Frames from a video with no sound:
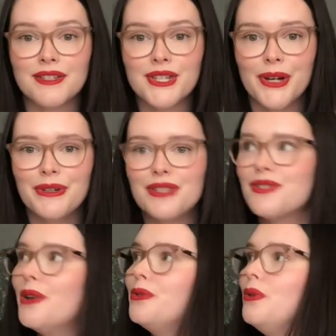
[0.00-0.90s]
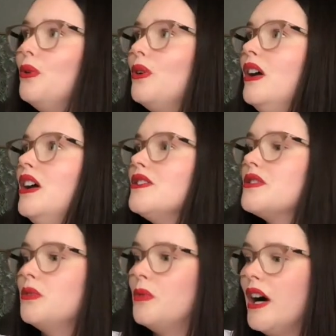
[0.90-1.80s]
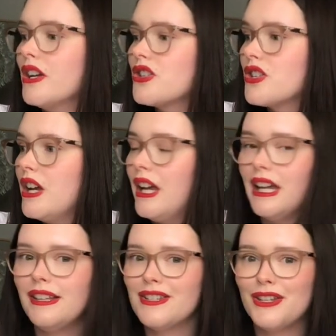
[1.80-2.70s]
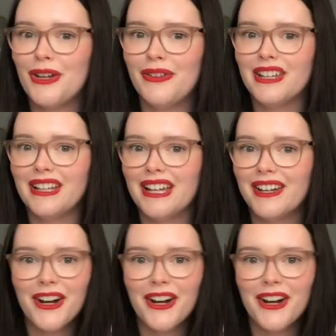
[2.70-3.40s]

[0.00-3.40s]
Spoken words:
So it's so cool to watch and to know that like,